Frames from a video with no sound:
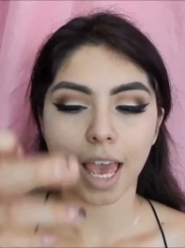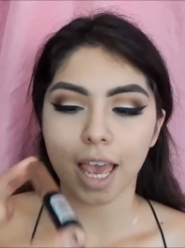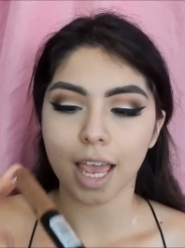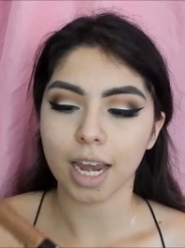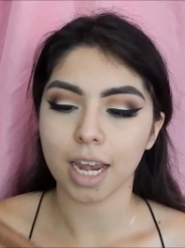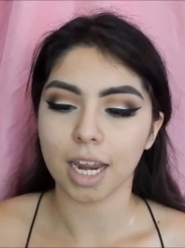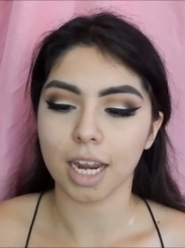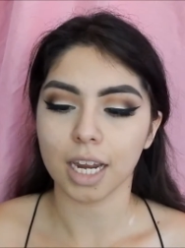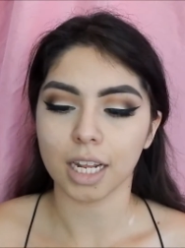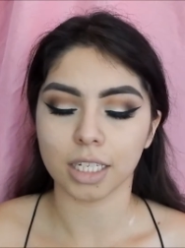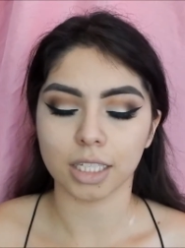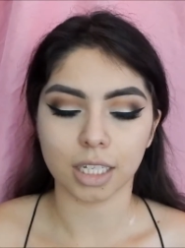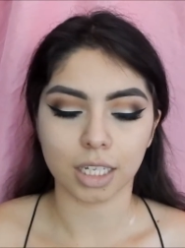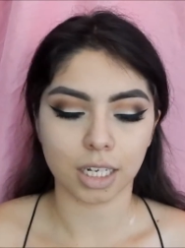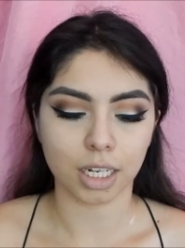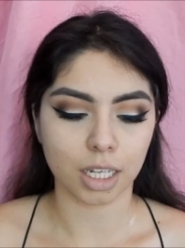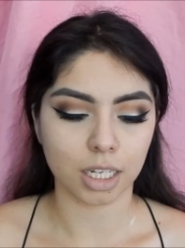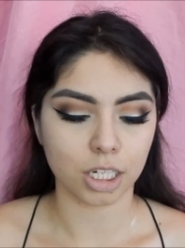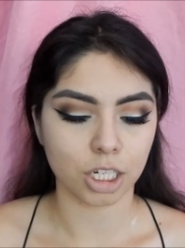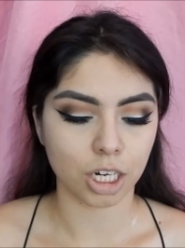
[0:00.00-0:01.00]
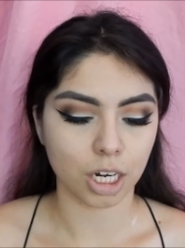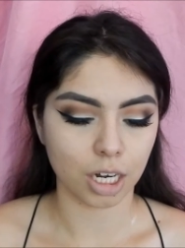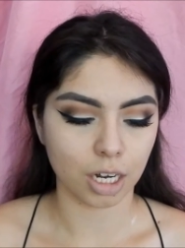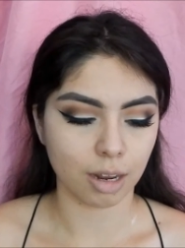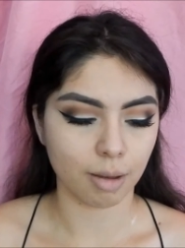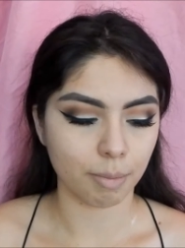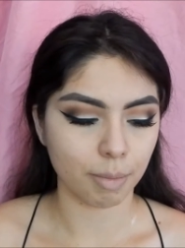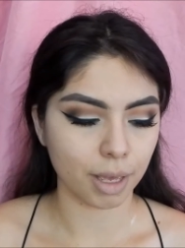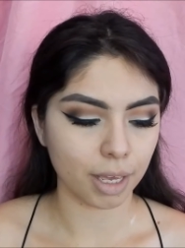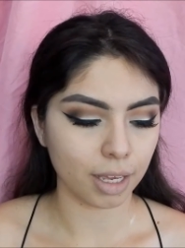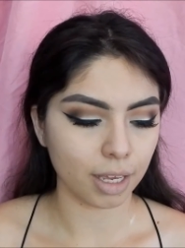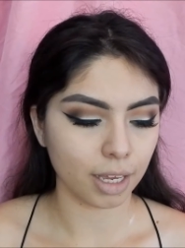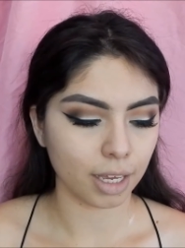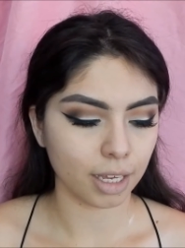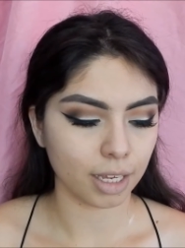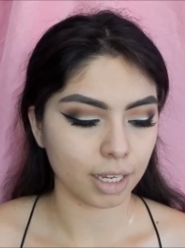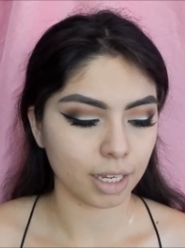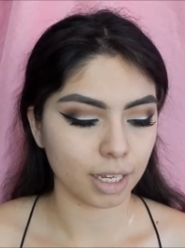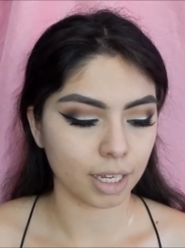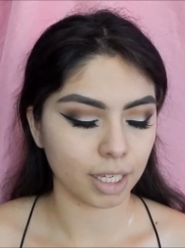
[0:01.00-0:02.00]
and it is in the shade Nutmeg.
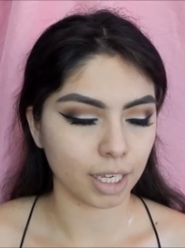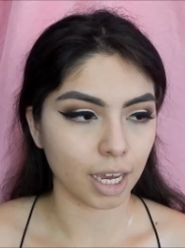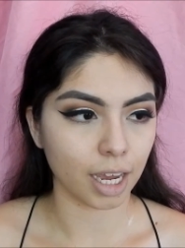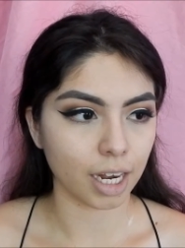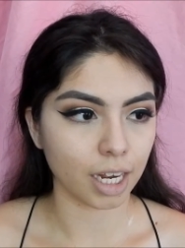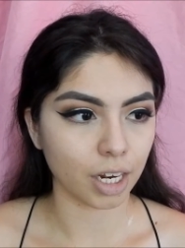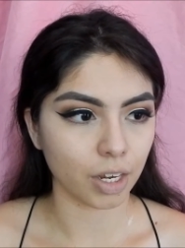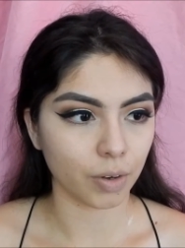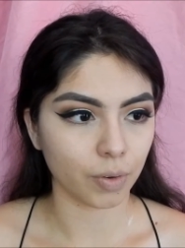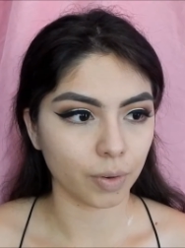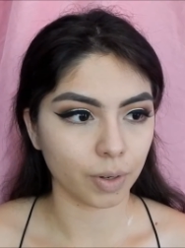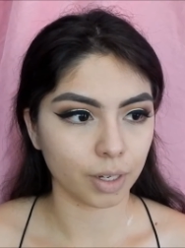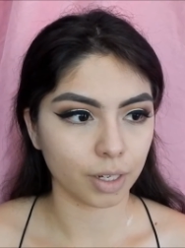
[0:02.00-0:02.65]
Yeah, I know.